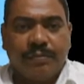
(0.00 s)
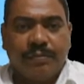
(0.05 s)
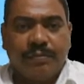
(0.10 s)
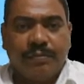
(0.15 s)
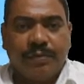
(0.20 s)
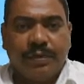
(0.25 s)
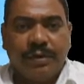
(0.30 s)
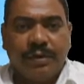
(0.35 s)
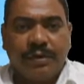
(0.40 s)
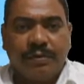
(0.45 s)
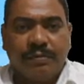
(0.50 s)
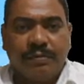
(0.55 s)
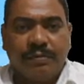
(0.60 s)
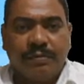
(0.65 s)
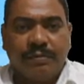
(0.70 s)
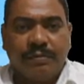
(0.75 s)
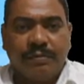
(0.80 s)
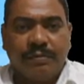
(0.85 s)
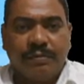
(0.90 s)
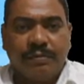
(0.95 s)

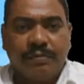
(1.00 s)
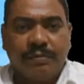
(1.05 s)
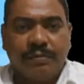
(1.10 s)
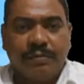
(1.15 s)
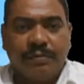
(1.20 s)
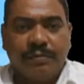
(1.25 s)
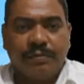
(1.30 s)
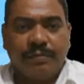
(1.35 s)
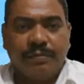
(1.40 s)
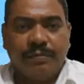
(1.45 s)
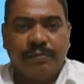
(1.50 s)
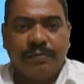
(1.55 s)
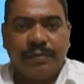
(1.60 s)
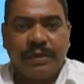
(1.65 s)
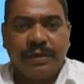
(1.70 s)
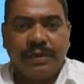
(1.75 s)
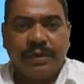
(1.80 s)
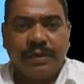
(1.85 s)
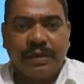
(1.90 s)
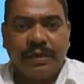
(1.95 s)
B2,
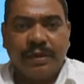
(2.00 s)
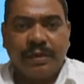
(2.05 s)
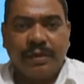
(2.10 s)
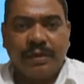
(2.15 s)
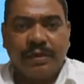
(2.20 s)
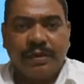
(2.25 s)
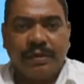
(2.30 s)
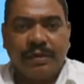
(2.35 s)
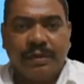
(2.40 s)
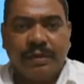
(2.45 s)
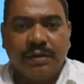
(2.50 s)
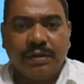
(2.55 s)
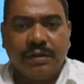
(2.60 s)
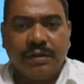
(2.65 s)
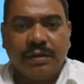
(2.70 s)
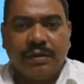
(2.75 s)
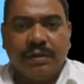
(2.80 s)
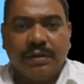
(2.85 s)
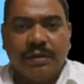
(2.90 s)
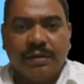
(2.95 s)
B3
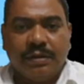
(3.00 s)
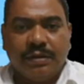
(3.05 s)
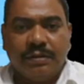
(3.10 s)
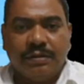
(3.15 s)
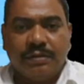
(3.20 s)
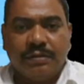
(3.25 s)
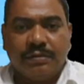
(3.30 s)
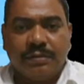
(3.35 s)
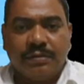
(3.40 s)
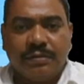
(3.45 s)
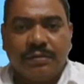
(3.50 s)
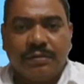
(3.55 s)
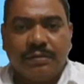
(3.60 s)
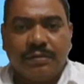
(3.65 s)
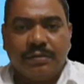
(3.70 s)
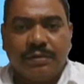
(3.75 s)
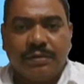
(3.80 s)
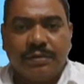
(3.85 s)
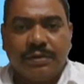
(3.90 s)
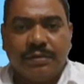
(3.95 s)
is equal to
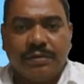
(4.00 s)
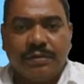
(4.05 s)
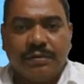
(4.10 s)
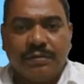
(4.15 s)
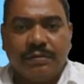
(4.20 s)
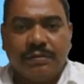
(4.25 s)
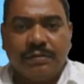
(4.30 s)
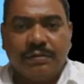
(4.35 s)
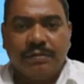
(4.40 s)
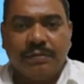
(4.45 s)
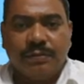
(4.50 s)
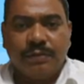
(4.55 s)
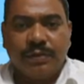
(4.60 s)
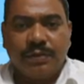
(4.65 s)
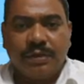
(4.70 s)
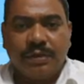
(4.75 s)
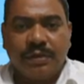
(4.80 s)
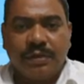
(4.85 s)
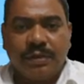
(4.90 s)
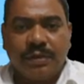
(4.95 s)
0,
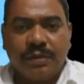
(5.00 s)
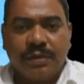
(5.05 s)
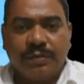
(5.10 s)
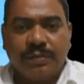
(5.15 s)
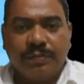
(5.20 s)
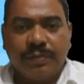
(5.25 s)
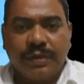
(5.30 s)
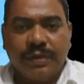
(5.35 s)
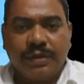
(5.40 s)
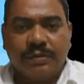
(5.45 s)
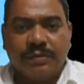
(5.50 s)
1 and B.